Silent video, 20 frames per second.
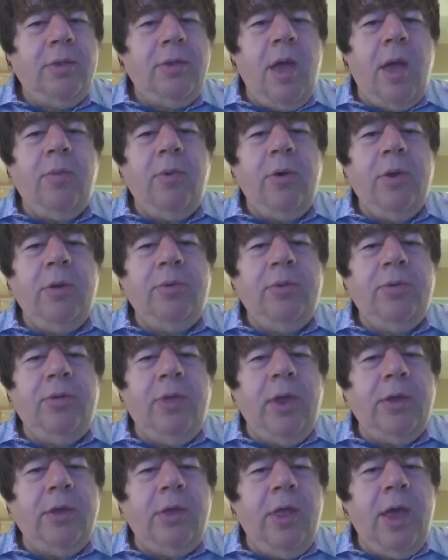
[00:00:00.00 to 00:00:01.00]
top
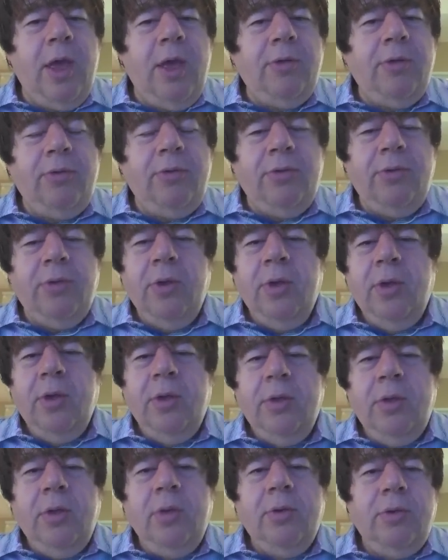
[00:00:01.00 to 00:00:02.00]
1% class,
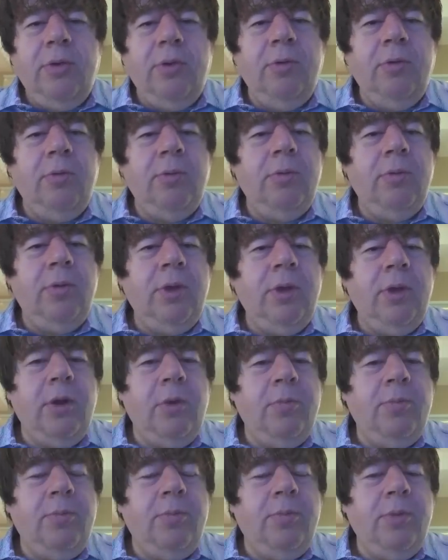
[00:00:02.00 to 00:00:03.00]
those who
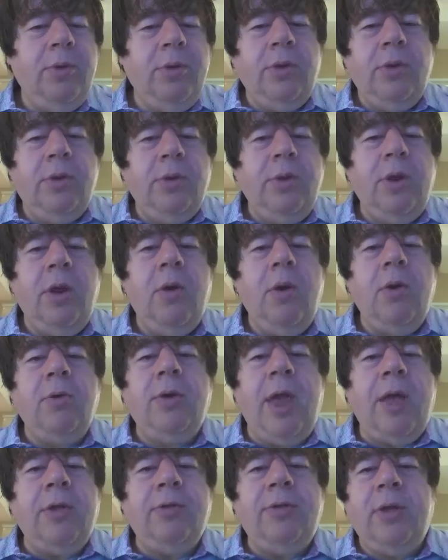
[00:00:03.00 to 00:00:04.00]
you know
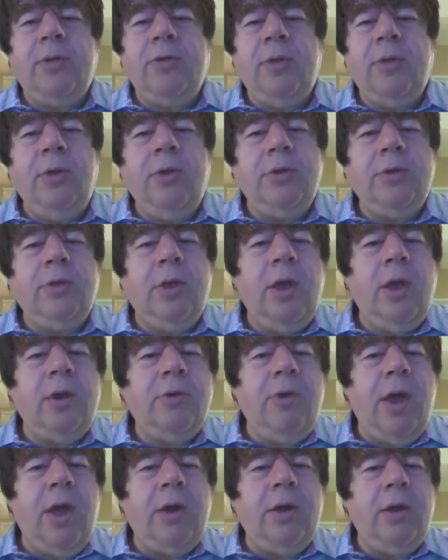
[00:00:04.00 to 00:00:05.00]
own assets and usually on
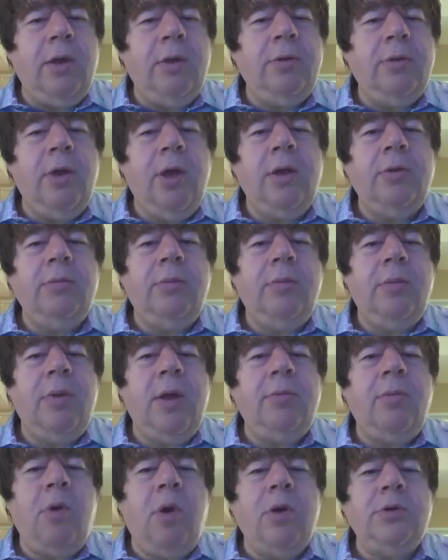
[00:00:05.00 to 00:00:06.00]
credit on
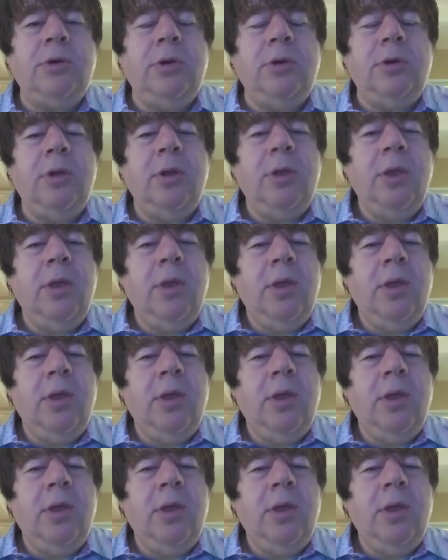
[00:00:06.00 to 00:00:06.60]
margin,